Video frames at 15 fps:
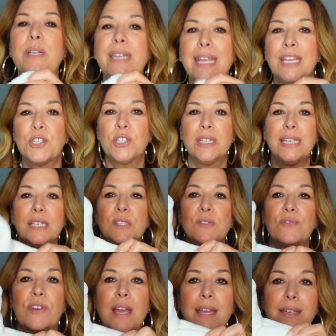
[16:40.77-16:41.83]
when Angelina's
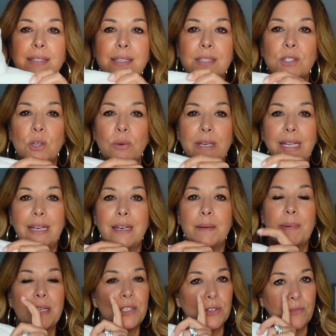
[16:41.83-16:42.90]
friend donated a
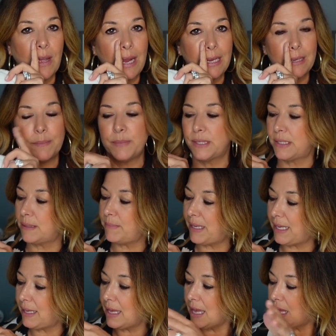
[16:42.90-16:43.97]
bunch of items to
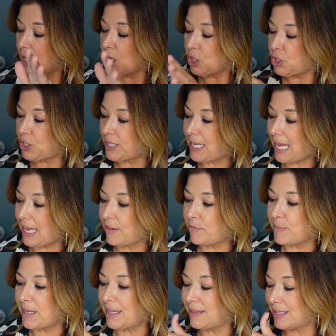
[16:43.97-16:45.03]
me, she gave
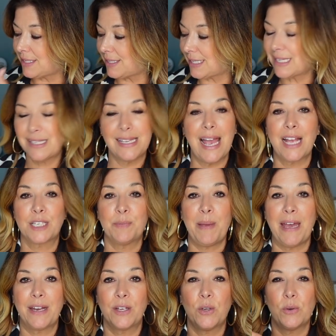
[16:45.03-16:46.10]
me this exact
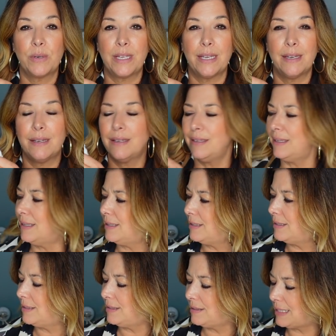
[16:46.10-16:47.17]
Patagonia.
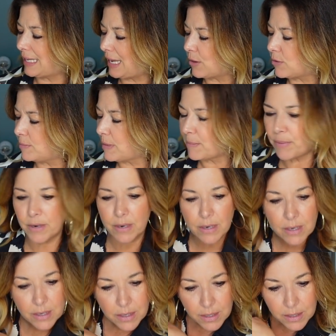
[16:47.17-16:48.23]
And I can't
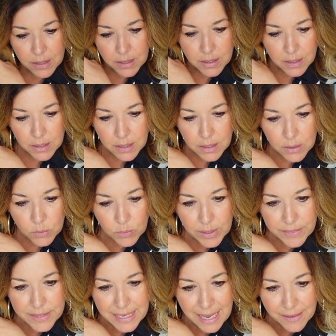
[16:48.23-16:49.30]
remember
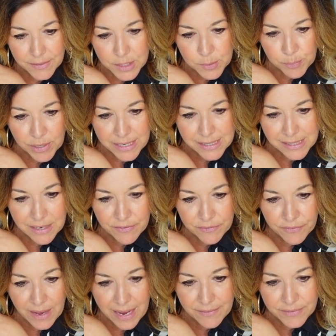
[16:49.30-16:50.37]
what they had this priced at,
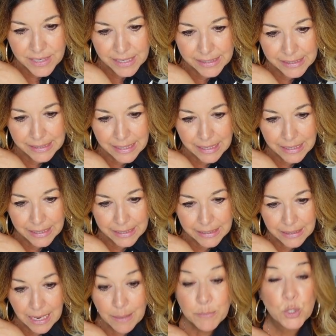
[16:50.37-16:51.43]
five
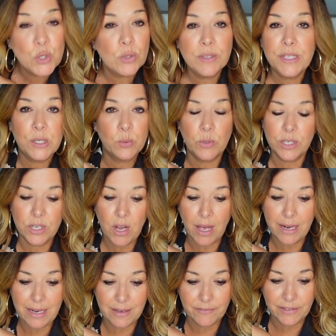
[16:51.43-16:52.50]
ninety-nine. I'm sure this would
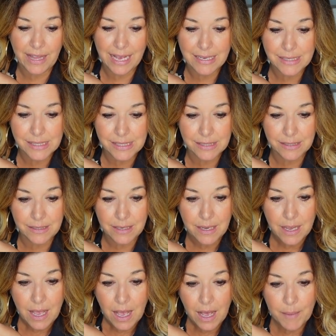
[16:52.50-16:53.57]
not have lasted.
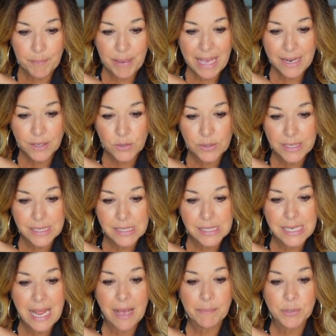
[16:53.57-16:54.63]
Um, Patagonia
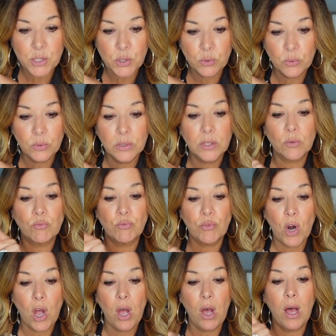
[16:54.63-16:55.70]
Snap Tulle
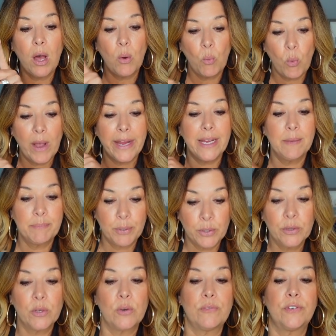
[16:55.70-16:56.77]
raw white
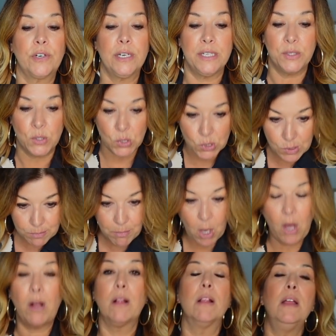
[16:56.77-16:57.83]
pullover in
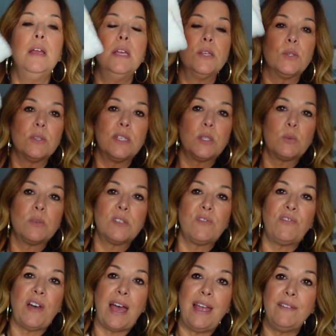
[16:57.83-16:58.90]
small. So this was
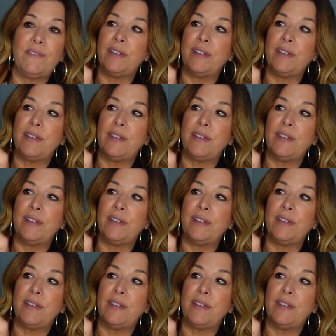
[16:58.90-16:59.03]
five